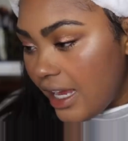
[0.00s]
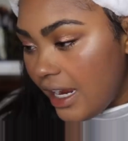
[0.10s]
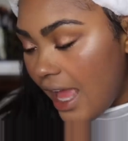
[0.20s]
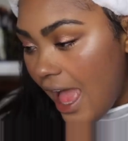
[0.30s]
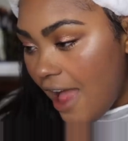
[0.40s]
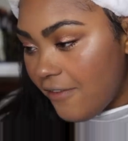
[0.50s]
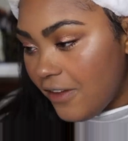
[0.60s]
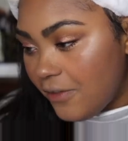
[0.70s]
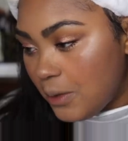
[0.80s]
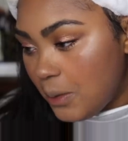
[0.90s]
They have,
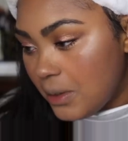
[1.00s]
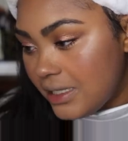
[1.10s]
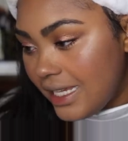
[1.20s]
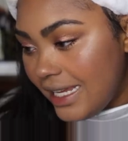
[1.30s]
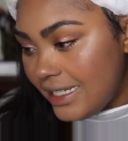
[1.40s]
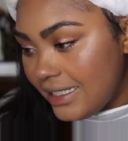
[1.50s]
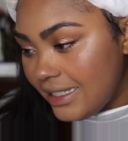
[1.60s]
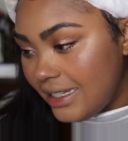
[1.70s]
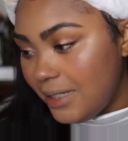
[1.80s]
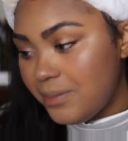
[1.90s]
of course, a
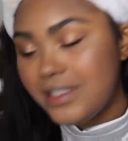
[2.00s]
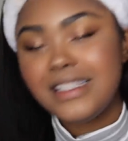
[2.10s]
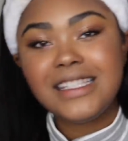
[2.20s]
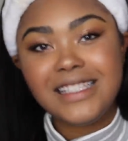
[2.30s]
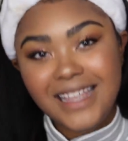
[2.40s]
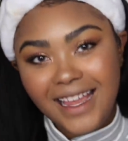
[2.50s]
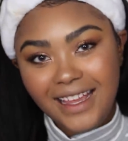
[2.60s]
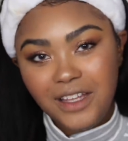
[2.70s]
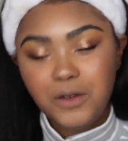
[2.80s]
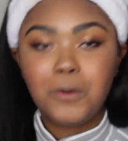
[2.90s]
lip
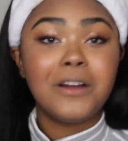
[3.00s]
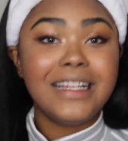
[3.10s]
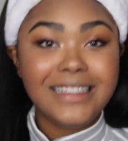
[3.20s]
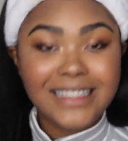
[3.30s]
stain or a